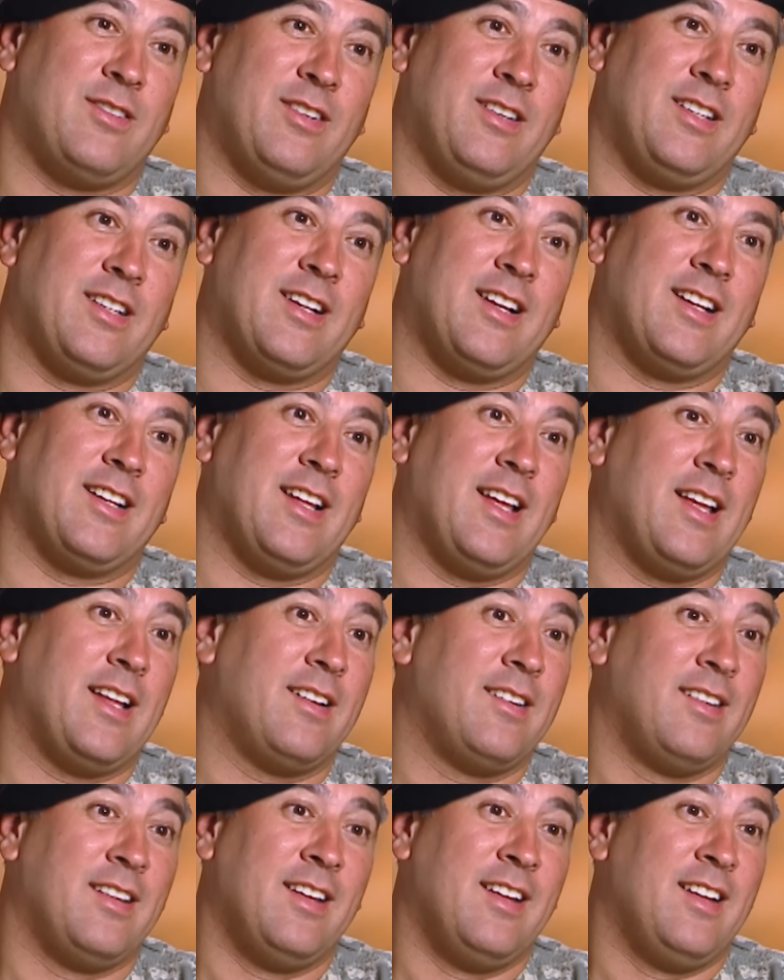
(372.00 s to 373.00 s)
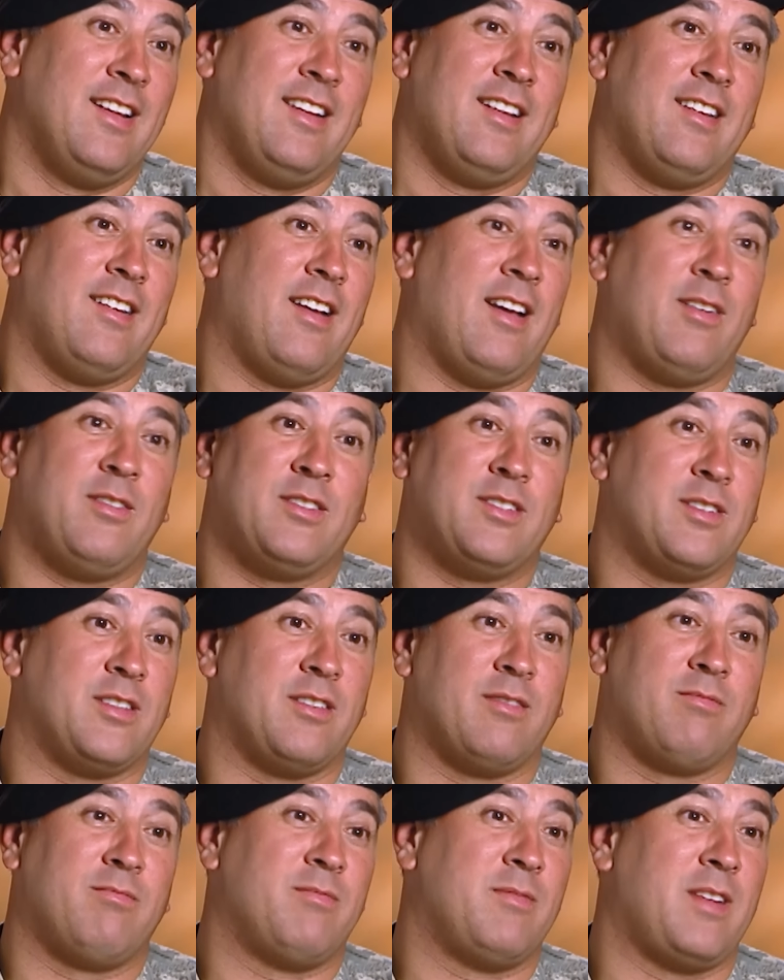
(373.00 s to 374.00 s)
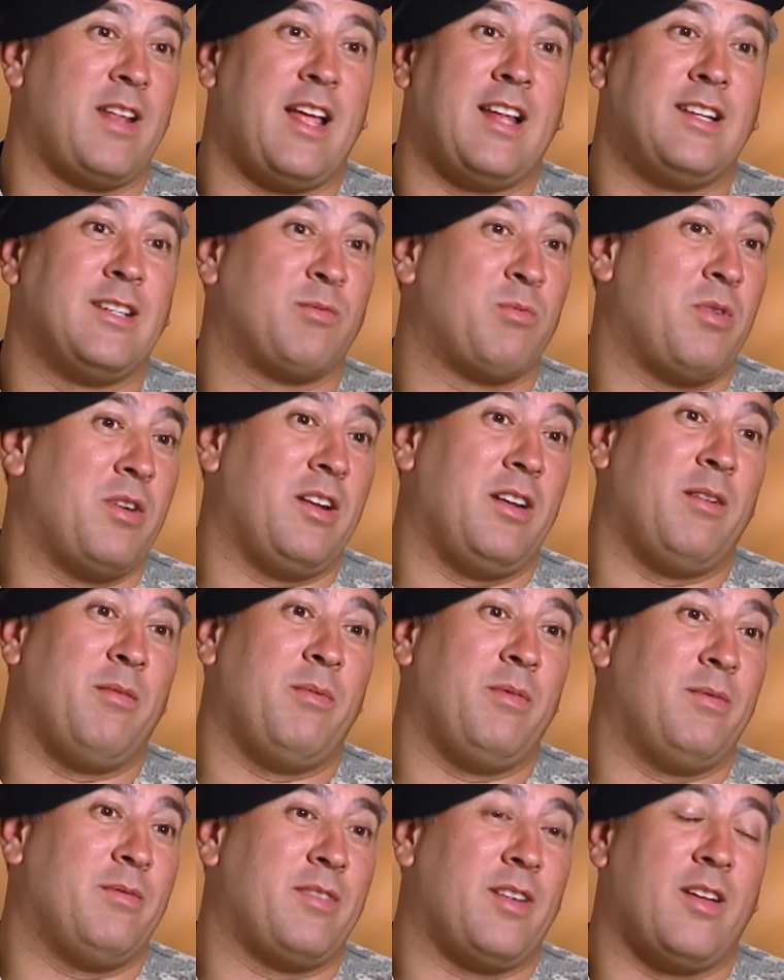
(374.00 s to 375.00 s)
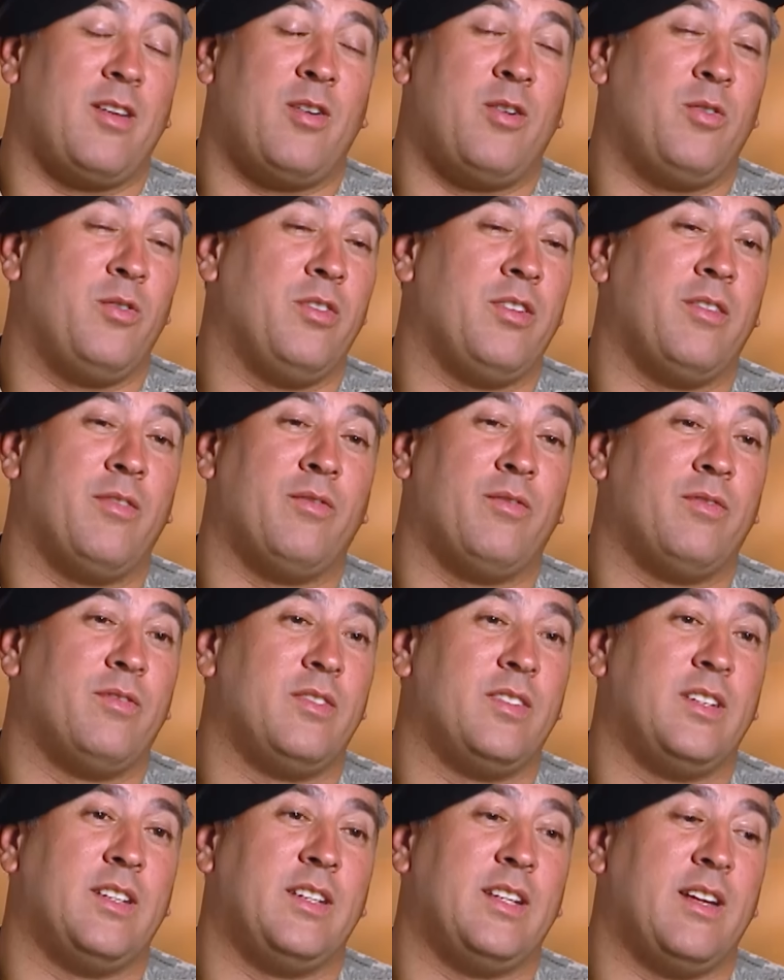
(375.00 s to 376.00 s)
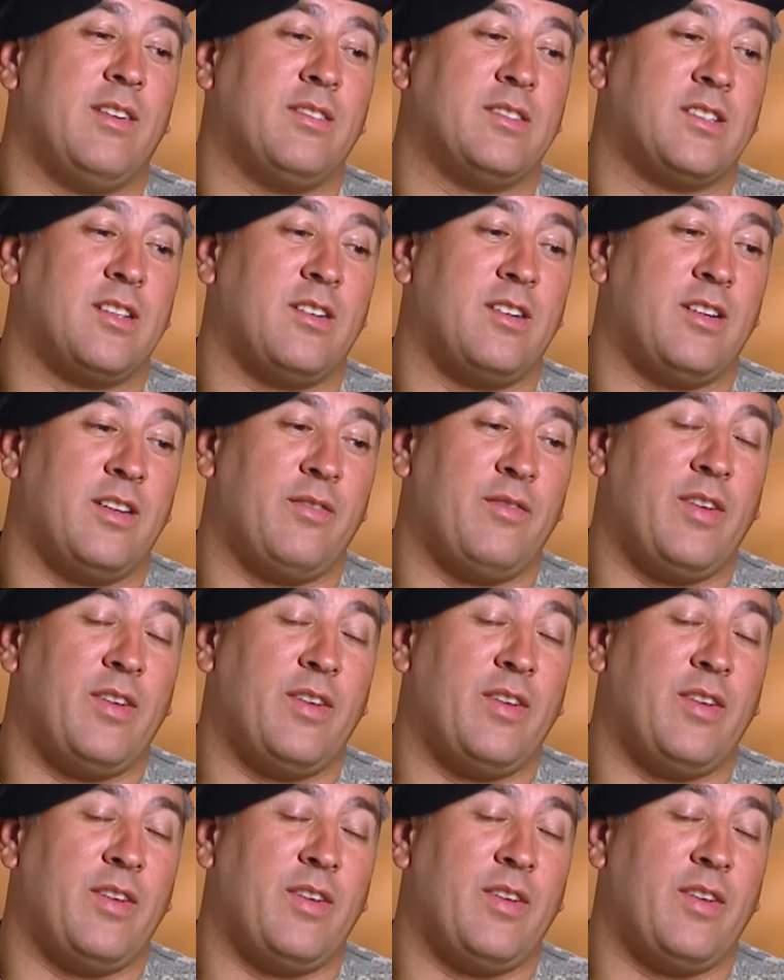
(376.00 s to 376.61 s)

or anything like that. I just wanted to hold them, and that was all that